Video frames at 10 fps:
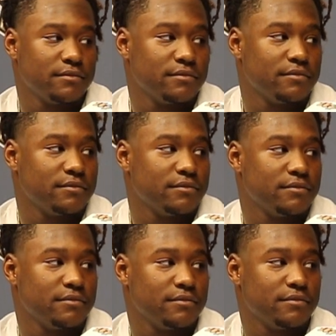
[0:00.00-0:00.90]

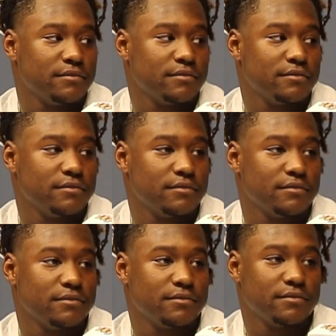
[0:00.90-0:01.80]

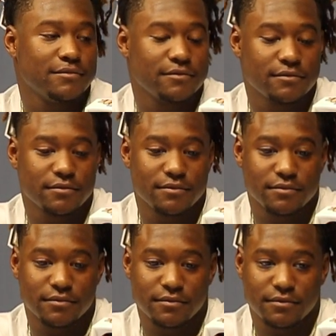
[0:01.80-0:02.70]

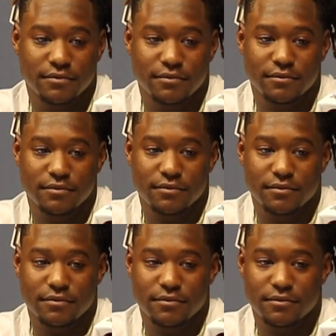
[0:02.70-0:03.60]

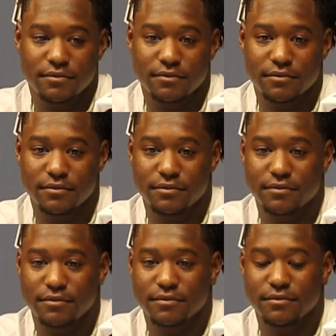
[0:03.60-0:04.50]

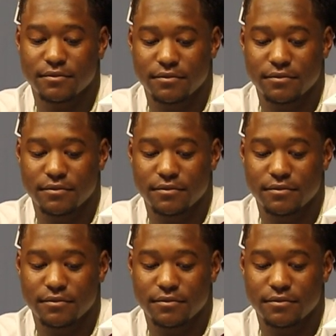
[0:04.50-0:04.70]
(silent)